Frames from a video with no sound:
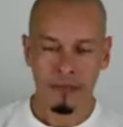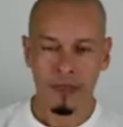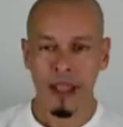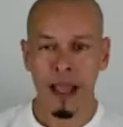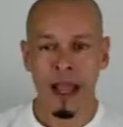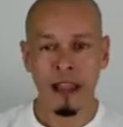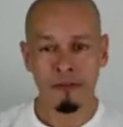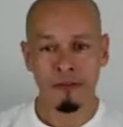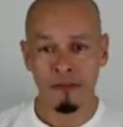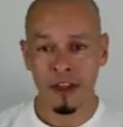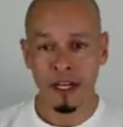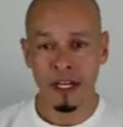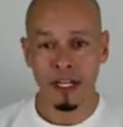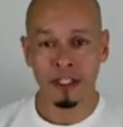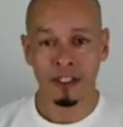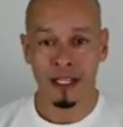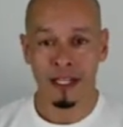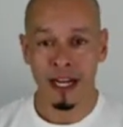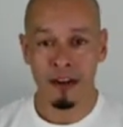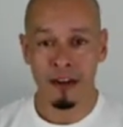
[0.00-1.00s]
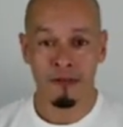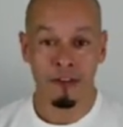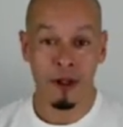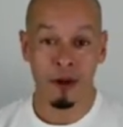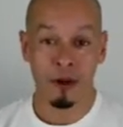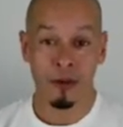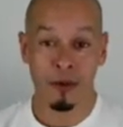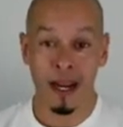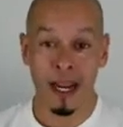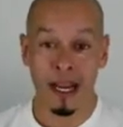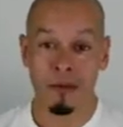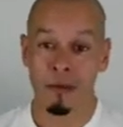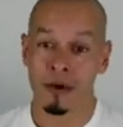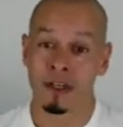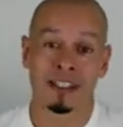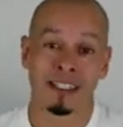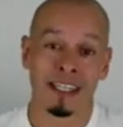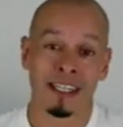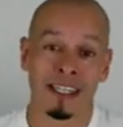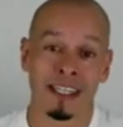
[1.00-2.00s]
I finished and I felt great. We're
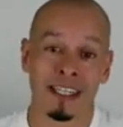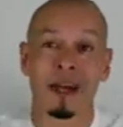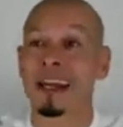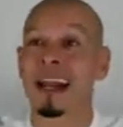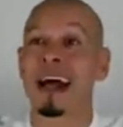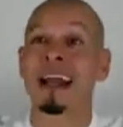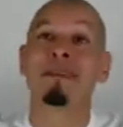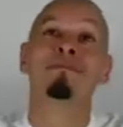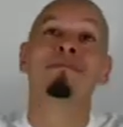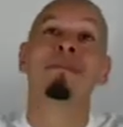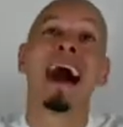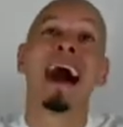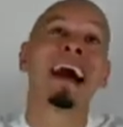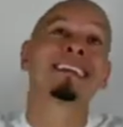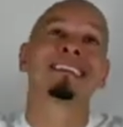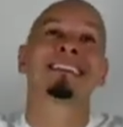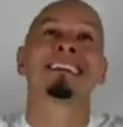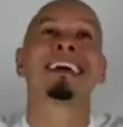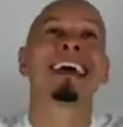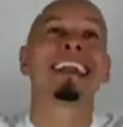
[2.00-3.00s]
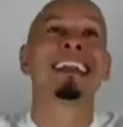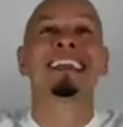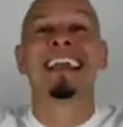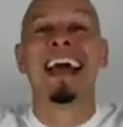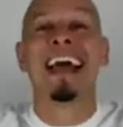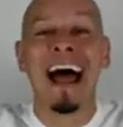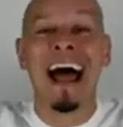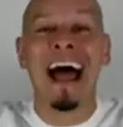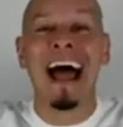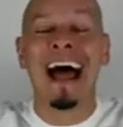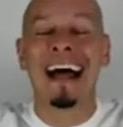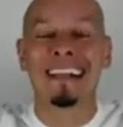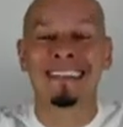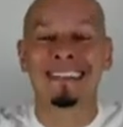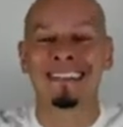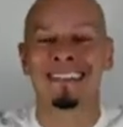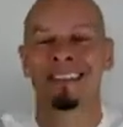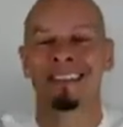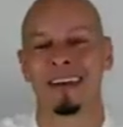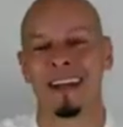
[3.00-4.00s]
celebrating. I maxed it.
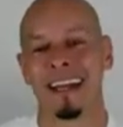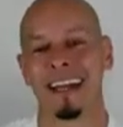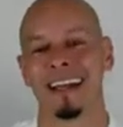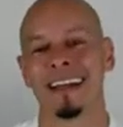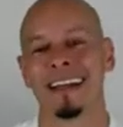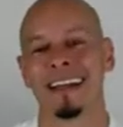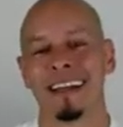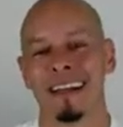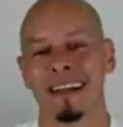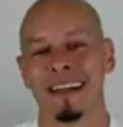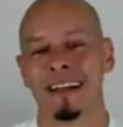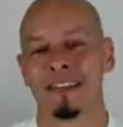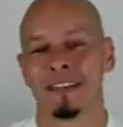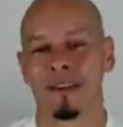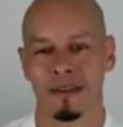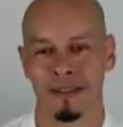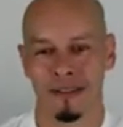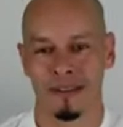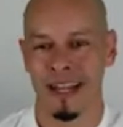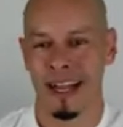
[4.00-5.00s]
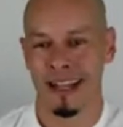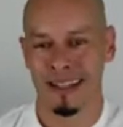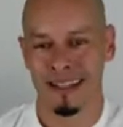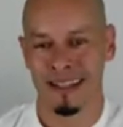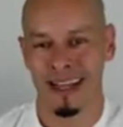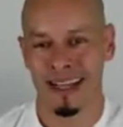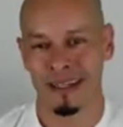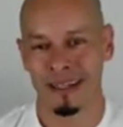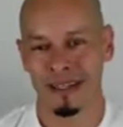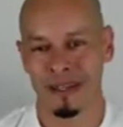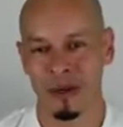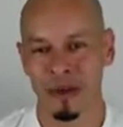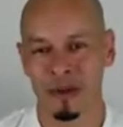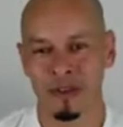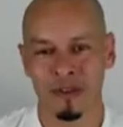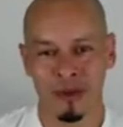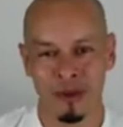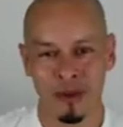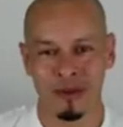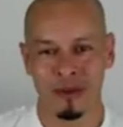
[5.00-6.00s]
Yes. Right. So that goes
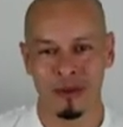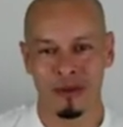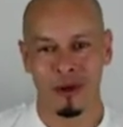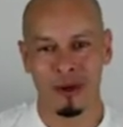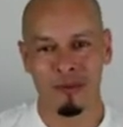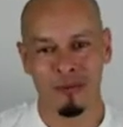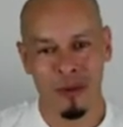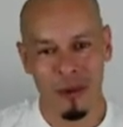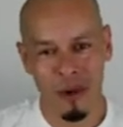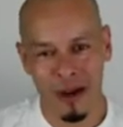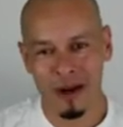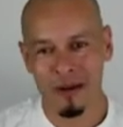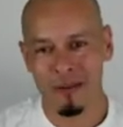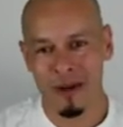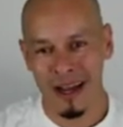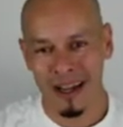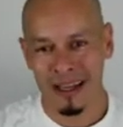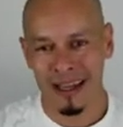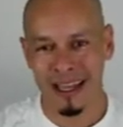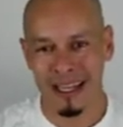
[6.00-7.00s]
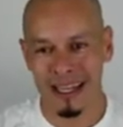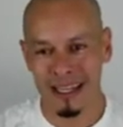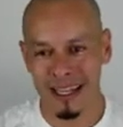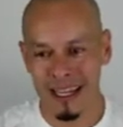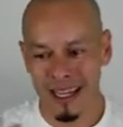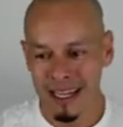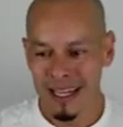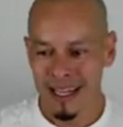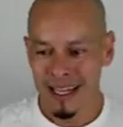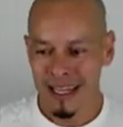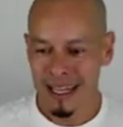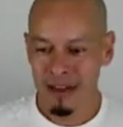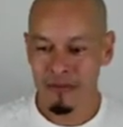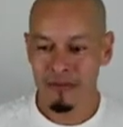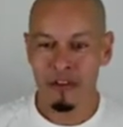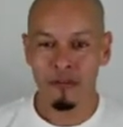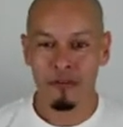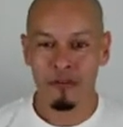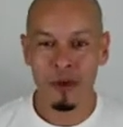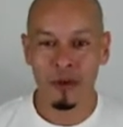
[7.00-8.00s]
to your point about like, if
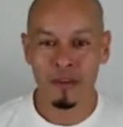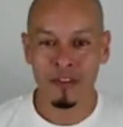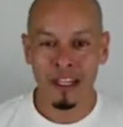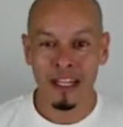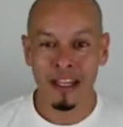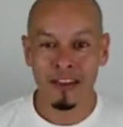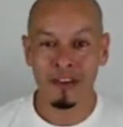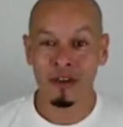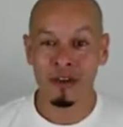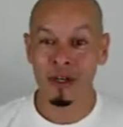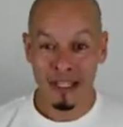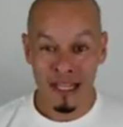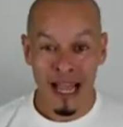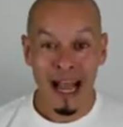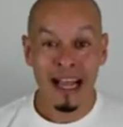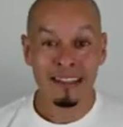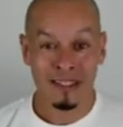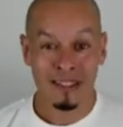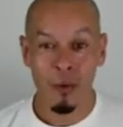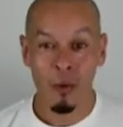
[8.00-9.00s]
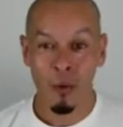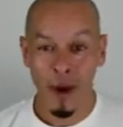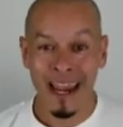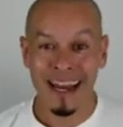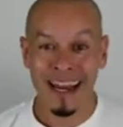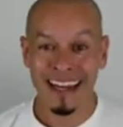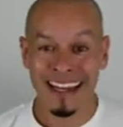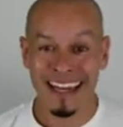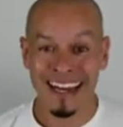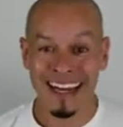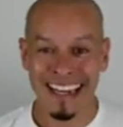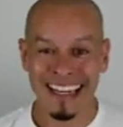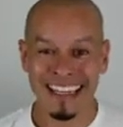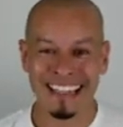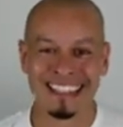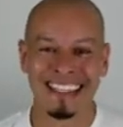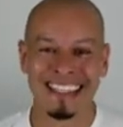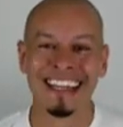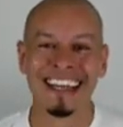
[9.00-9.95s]
it feels easier, that's a win, guys.